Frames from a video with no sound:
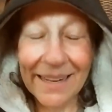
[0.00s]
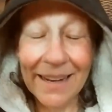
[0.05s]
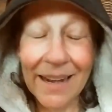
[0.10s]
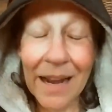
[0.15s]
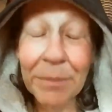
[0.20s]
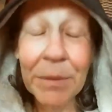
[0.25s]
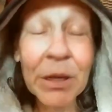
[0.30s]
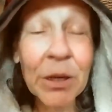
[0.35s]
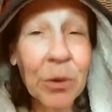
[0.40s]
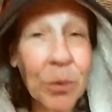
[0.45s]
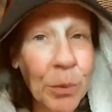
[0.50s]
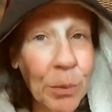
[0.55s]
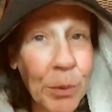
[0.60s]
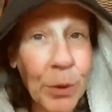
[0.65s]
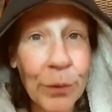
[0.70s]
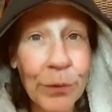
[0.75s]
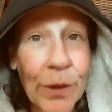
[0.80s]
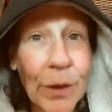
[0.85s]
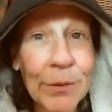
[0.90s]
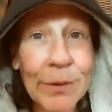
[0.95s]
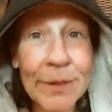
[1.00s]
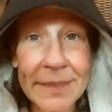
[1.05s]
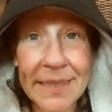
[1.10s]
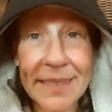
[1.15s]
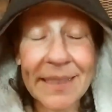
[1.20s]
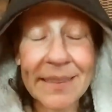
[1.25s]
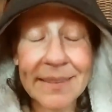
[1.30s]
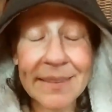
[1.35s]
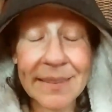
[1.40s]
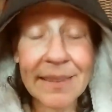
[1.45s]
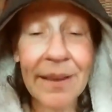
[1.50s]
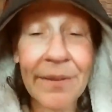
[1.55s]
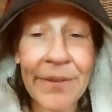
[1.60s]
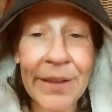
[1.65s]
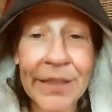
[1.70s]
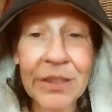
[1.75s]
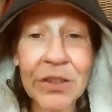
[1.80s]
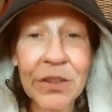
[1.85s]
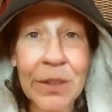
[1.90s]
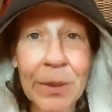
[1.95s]
and I'm going to remove those seats
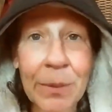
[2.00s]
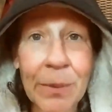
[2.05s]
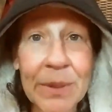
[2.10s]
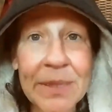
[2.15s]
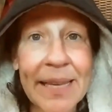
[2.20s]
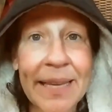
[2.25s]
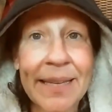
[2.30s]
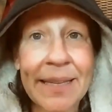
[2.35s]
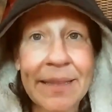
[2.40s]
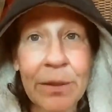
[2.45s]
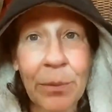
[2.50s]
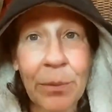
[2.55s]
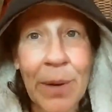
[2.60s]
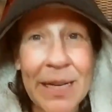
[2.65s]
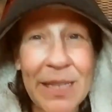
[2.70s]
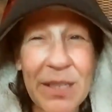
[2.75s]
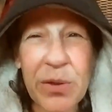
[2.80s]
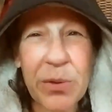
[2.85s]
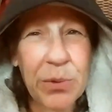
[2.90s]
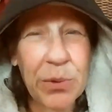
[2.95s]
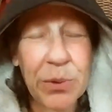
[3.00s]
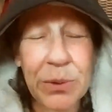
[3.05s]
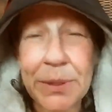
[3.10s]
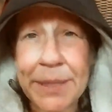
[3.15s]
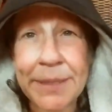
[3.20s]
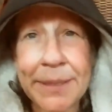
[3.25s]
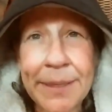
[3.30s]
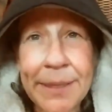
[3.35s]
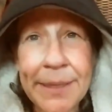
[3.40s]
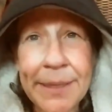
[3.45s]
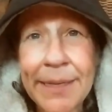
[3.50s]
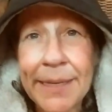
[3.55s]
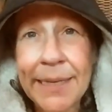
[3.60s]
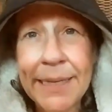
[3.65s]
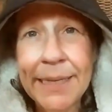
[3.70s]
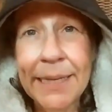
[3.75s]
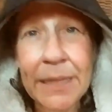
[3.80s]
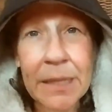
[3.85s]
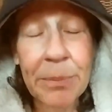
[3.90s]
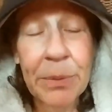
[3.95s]
eventually once I get the right tool to
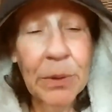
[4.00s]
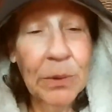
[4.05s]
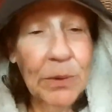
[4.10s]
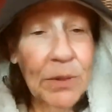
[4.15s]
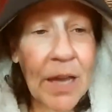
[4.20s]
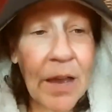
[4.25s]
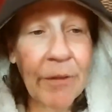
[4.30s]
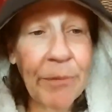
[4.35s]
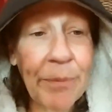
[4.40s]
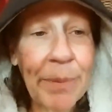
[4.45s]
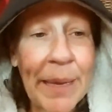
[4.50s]
get the bolts off.